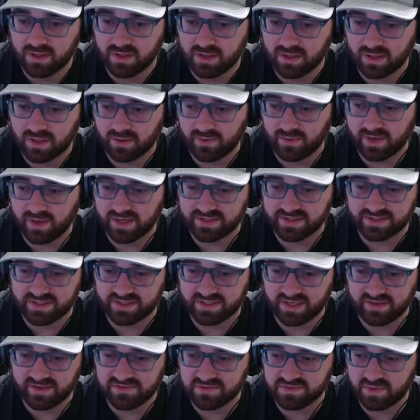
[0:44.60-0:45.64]
That way it
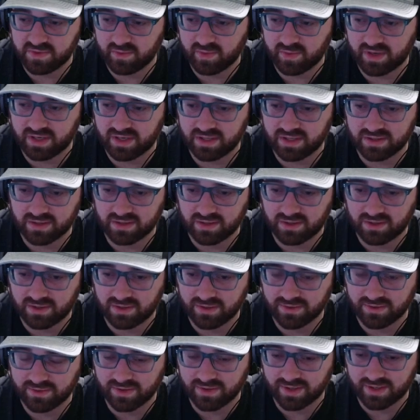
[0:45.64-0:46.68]
saves me money in the
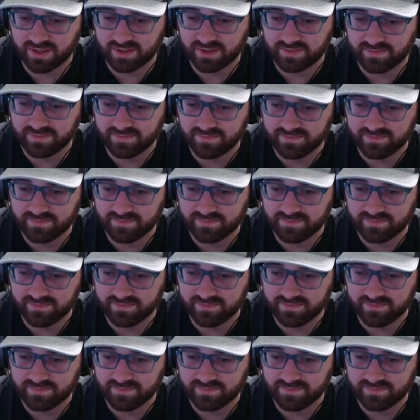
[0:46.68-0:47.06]
long run.